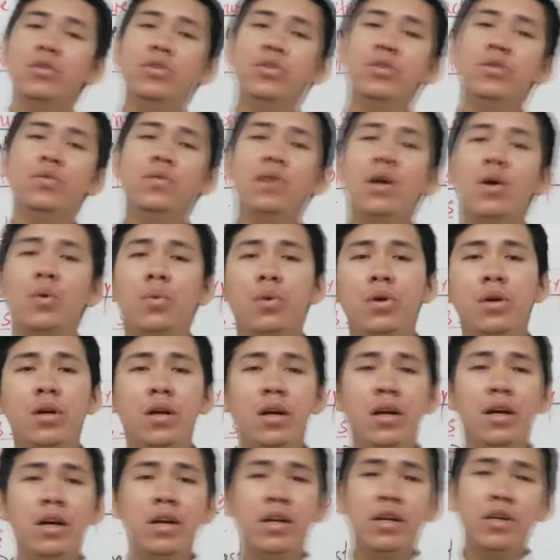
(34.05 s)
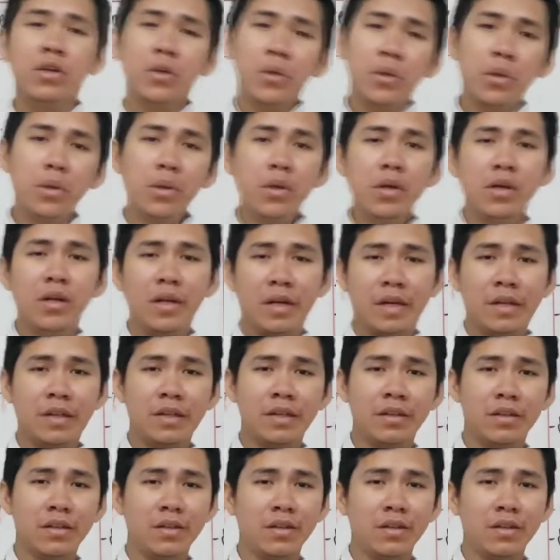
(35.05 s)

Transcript: to our learning online